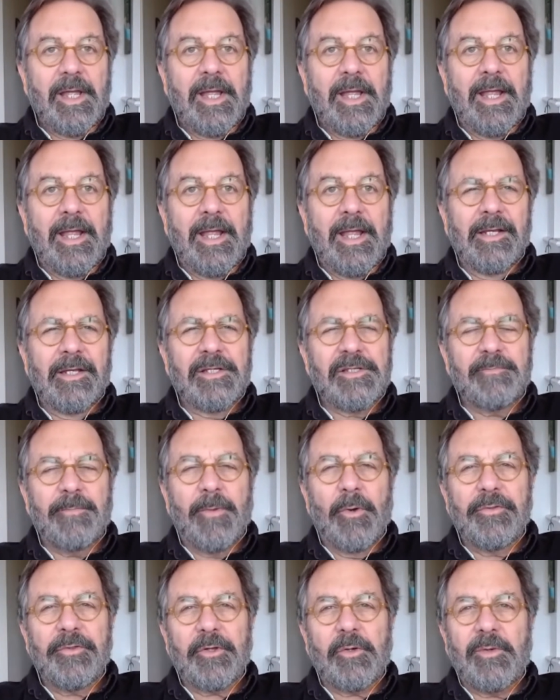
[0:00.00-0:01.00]
And it's
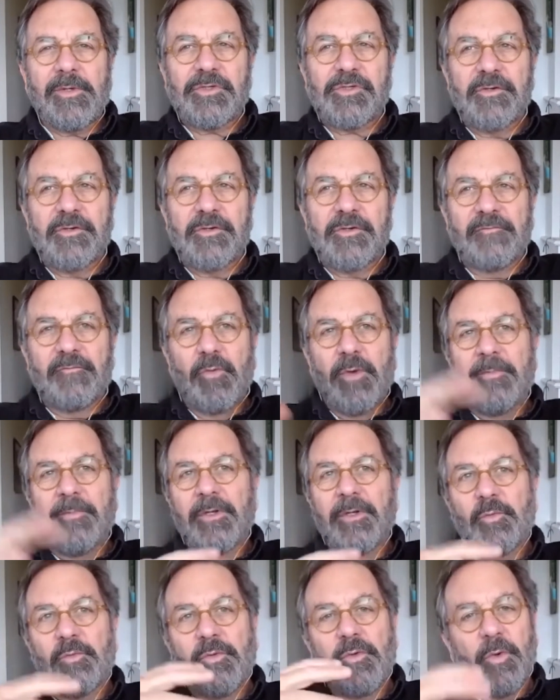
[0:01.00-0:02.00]
both a question of
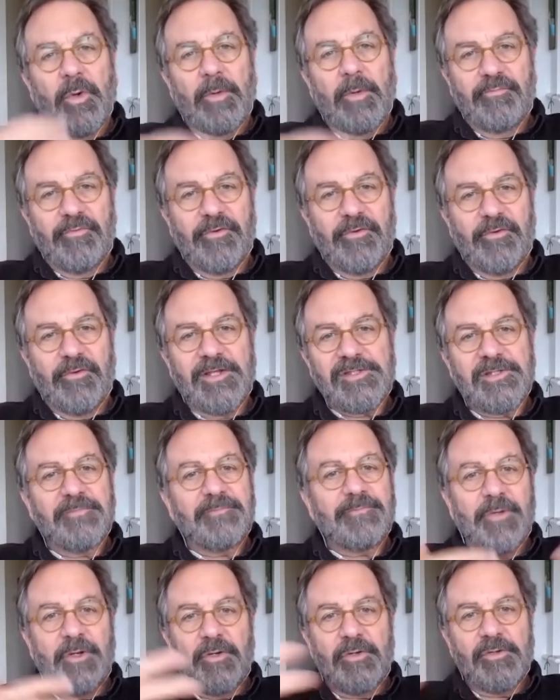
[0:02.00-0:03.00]
women who are
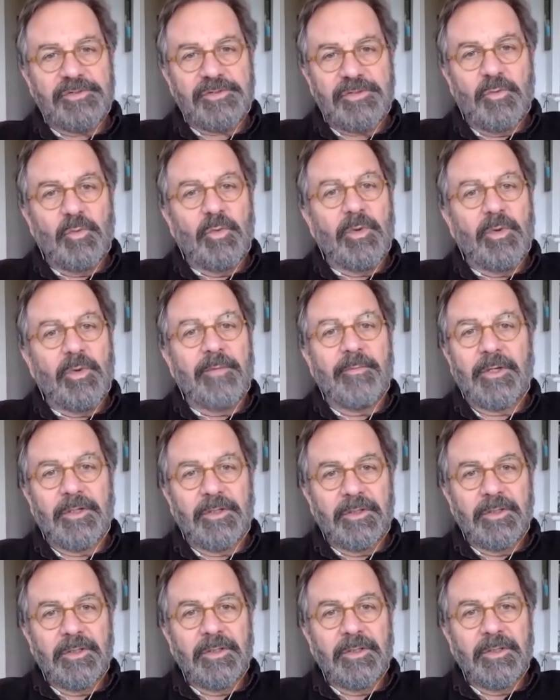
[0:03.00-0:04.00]
present, but also
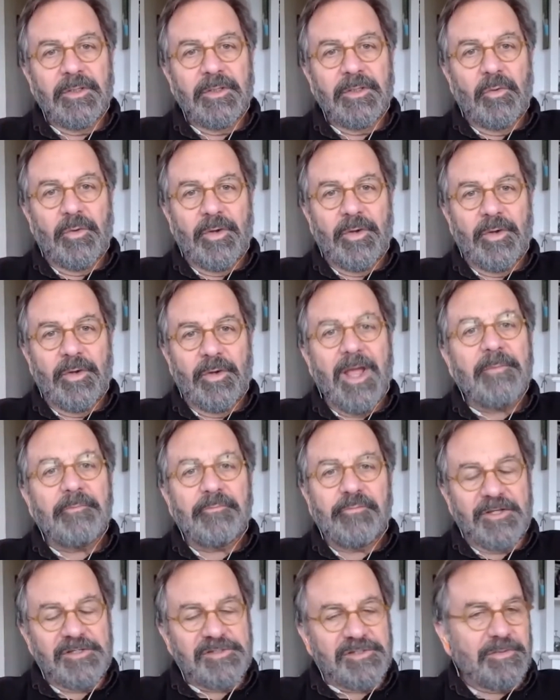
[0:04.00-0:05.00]
women who are
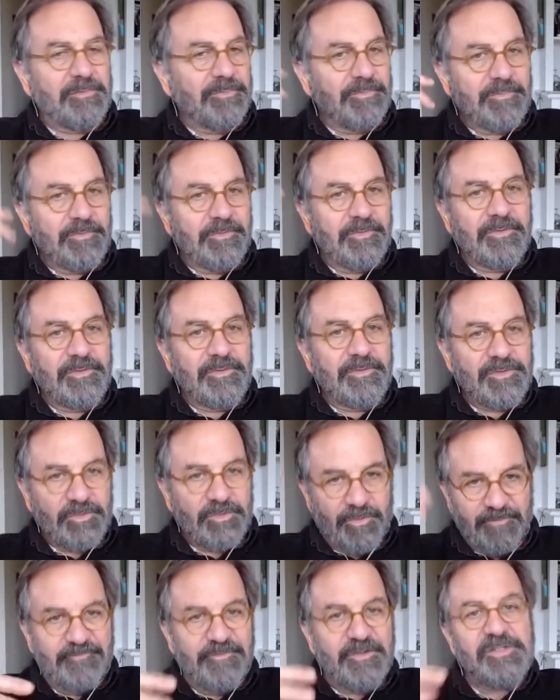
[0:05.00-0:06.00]
not present,
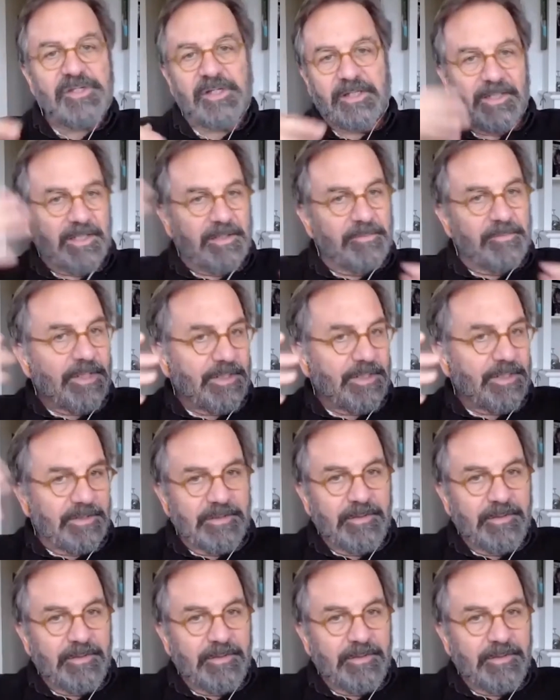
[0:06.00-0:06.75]
sort of physically, but